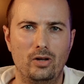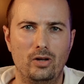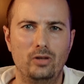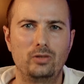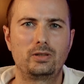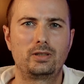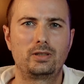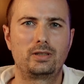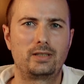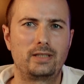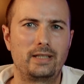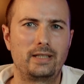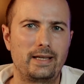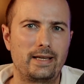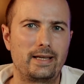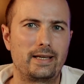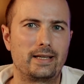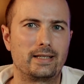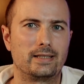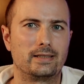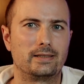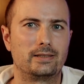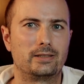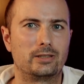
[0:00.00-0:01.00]

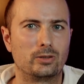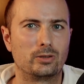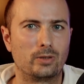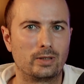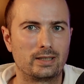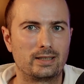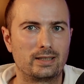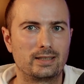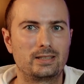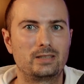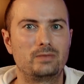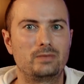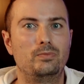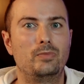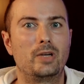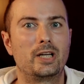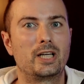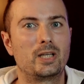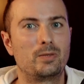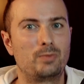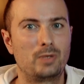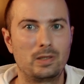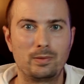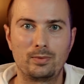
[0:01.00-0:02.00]
Okay, so I guess
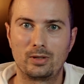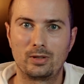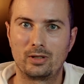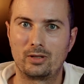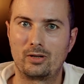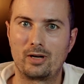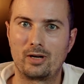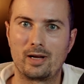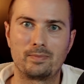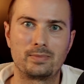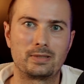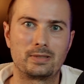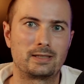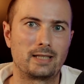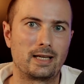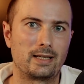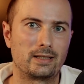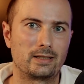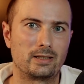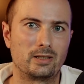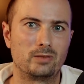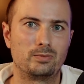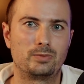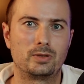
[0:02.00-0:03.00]
many people are
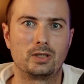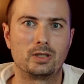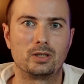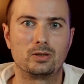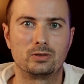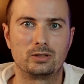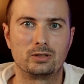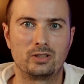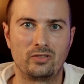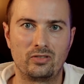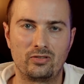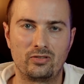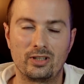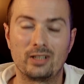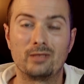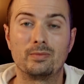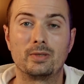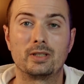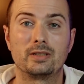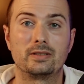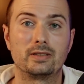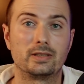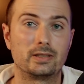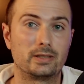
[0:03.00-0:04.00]
upset about the
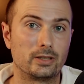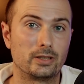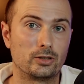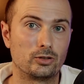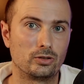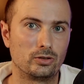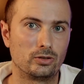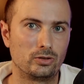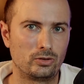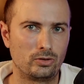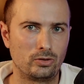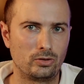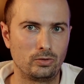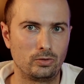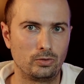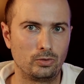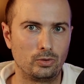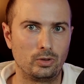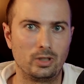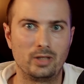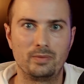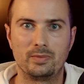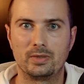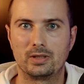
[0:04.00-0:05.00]
Figma decision to
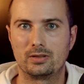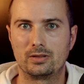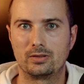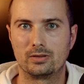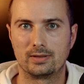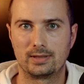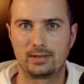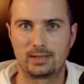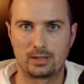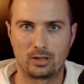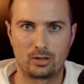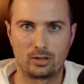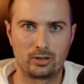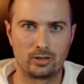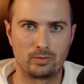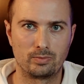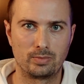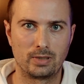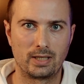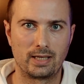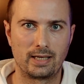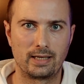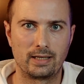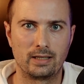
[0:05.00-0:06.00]
limit their starter
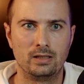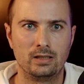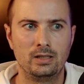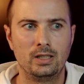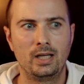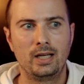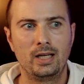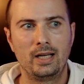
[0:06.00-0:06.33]
plan.